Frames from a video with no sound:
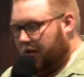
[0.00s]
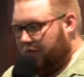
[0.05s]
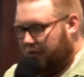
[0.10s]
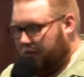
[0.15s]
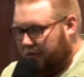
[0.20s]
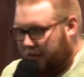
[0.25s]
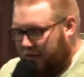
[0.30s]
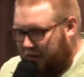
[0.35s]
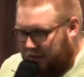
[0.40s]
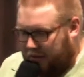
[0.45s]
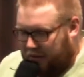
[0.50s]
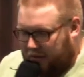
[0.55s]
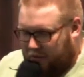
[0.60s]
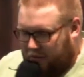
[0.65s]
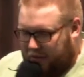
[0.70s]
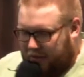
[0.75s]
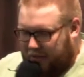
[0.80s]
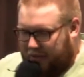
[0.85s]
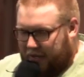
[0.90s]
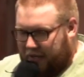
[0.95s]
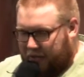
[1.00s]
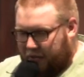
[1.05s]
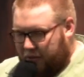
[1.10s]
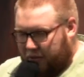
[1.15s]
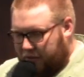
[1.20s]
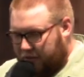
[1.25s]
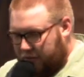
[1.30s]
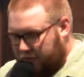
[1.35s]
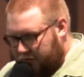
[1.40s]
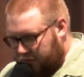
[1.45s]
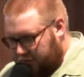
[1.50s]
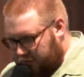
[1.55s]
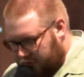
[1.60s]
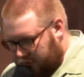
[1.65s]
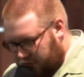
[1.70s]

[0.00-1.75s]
everything that you encounter